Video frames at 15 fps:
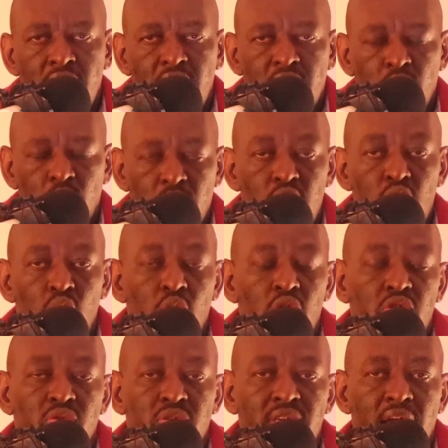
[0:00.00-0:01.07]
And when you
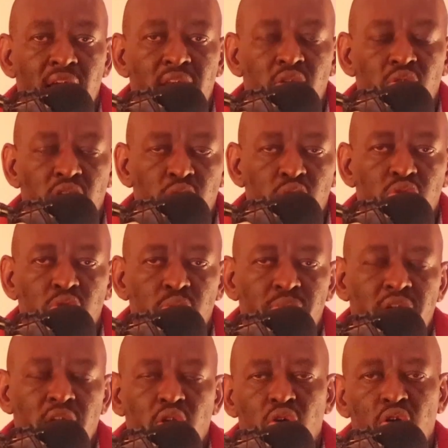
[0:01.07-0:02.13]
want to turn your YouTube
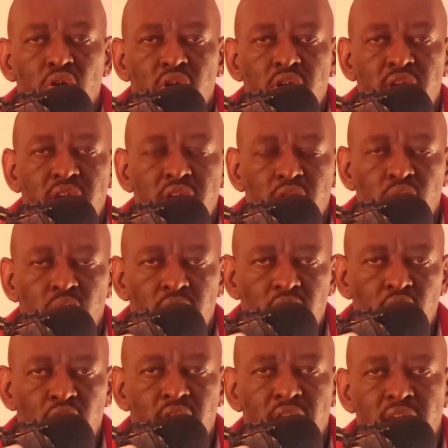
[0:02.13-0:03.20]
channel into
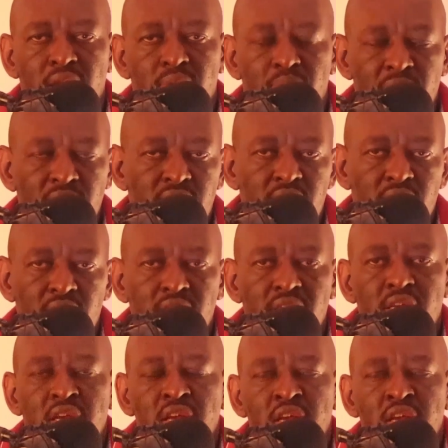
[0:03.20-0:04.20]
an online business,